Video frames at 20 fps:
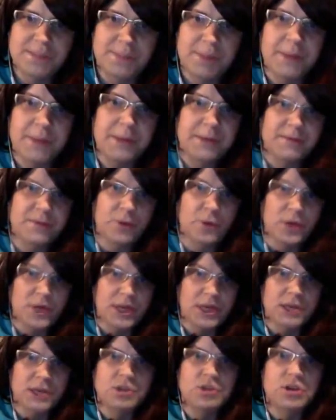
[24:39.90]
by
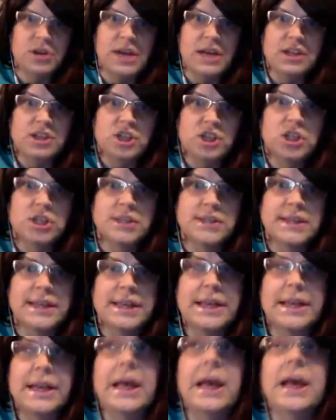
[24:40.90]
voting internationals
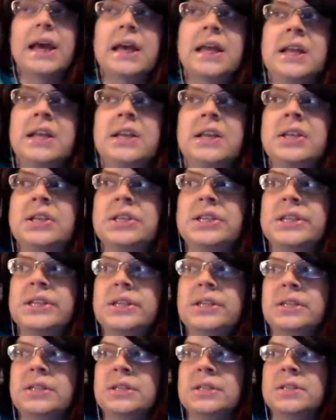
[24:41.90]
in. I
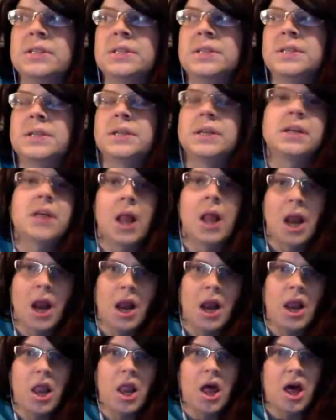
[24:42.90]
didn't
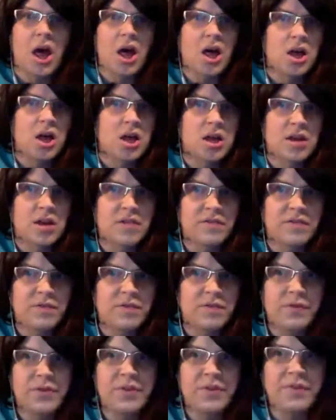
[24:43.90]
love
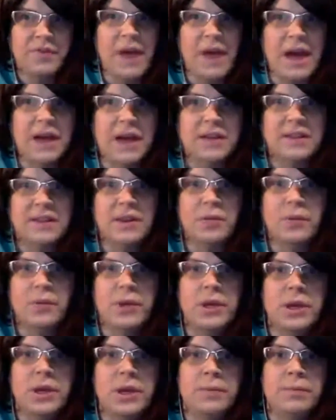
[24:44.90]
the fact that
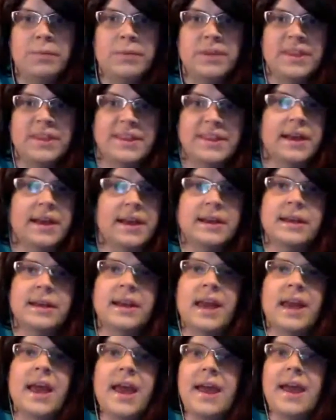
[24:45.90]
we decided,
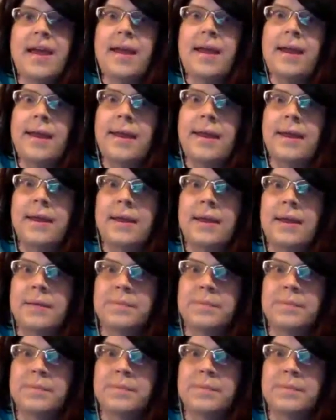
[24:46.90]
hey,